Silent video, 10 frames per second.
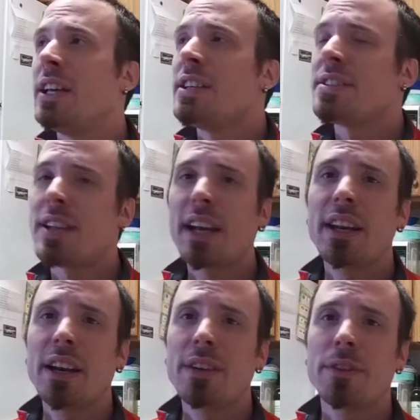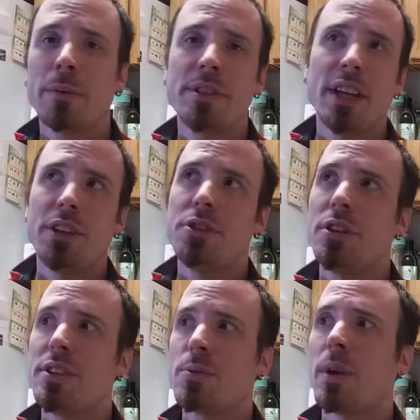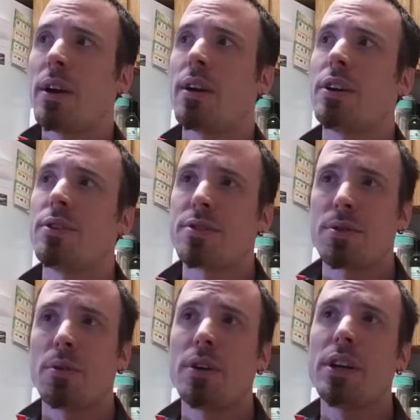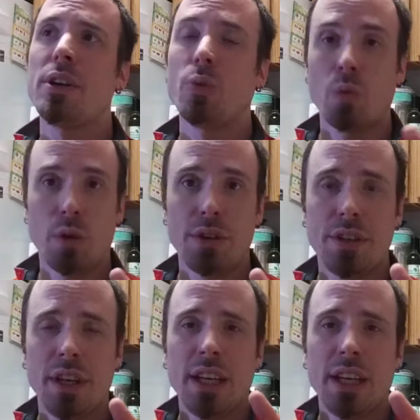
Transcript: Secondary fermentation is where you're storing your wort